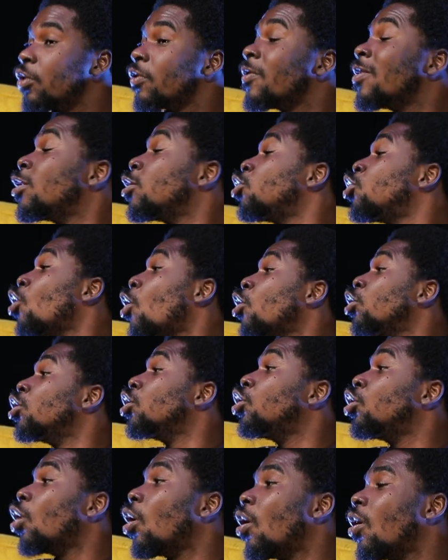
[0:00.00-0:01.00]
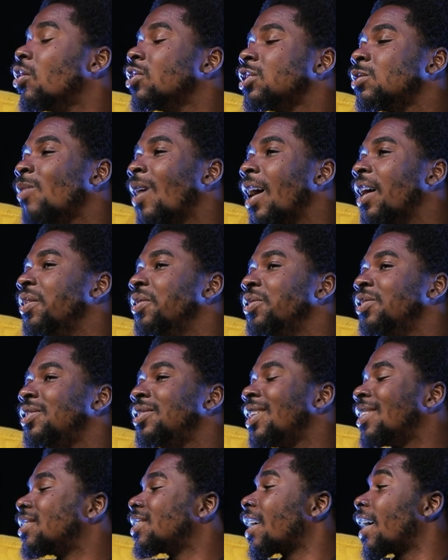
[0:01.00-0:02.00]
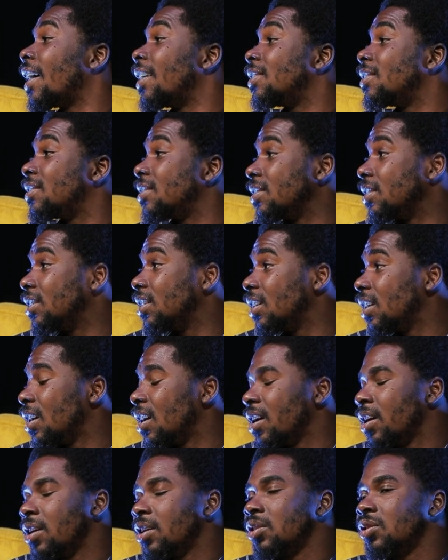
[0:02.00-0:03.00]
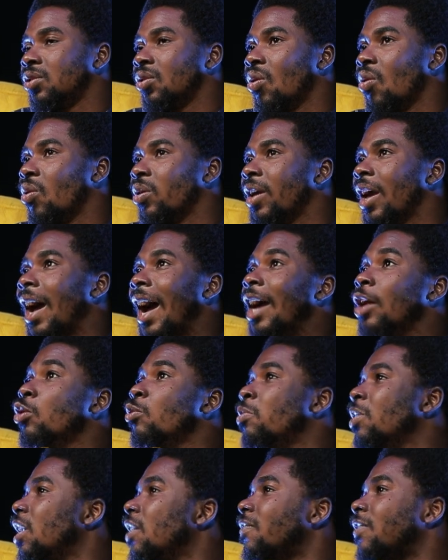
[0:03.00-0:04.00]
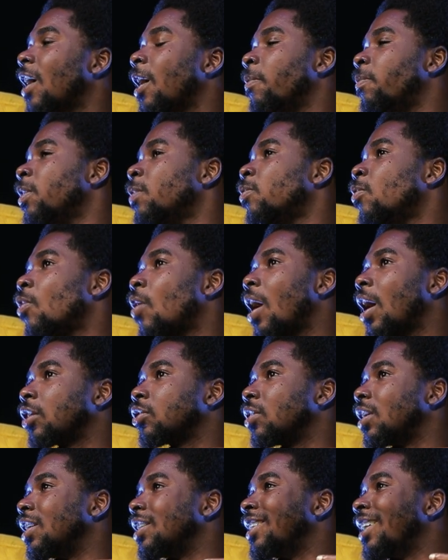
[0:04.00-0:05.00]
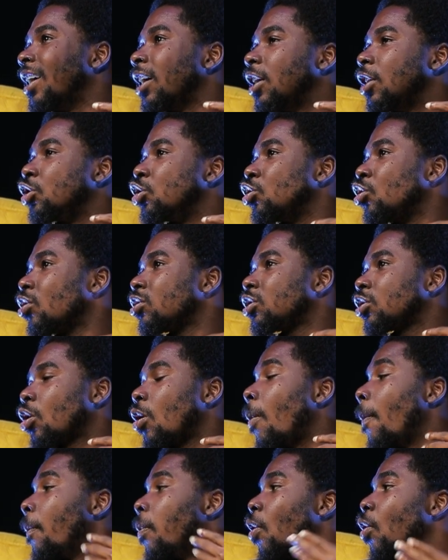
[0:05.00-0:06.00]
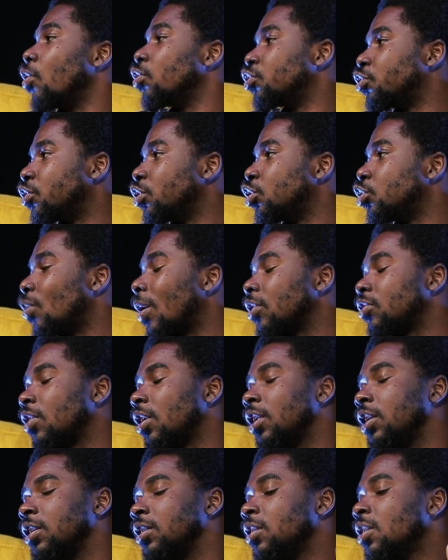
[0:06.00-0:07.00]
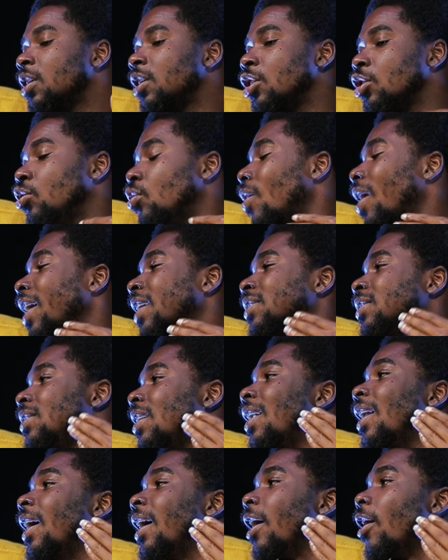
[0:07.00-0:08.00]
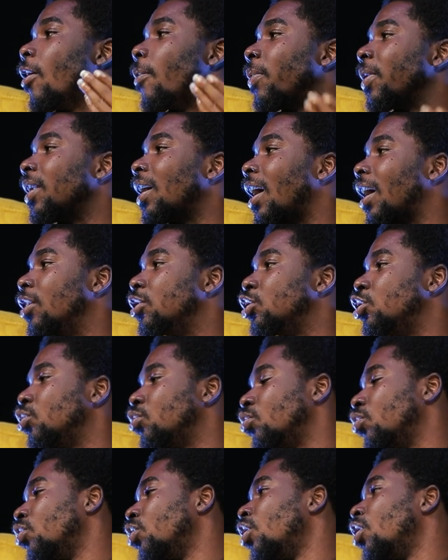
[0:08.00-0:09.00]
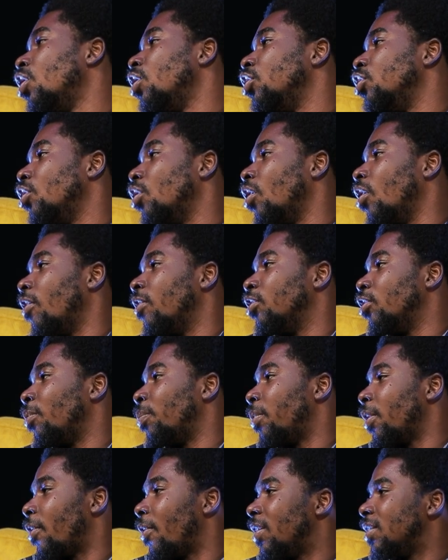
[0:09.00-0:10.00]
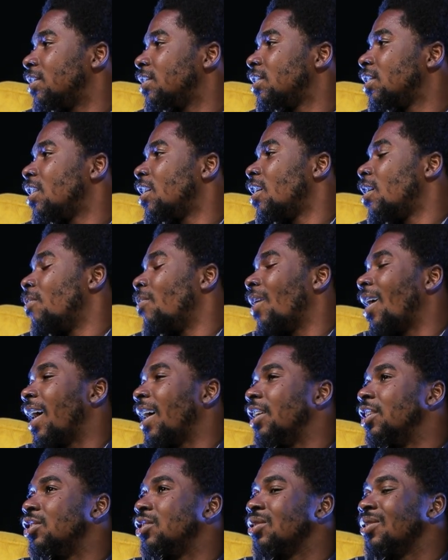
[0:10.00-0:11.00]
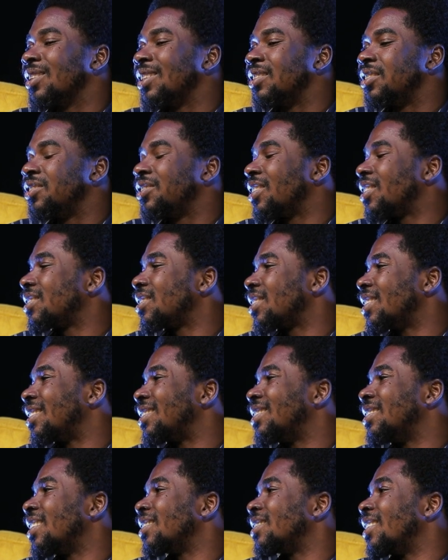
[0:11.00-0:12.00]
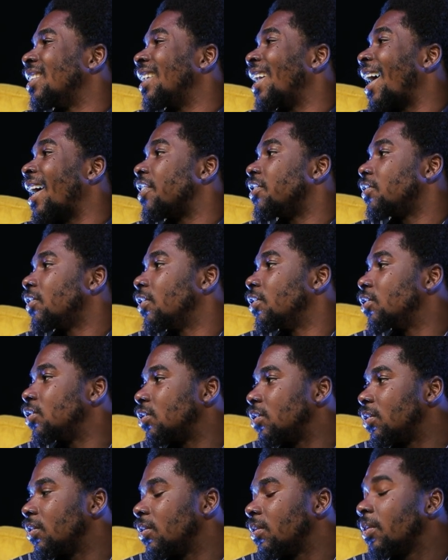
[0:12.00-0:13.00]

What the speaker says: Even though you don't, but it's just courtesy. So yeah, I do believe that people actually, it's not compulsory to actually, you know, extend a helping hand to your parents. But it's just a nice thing to do.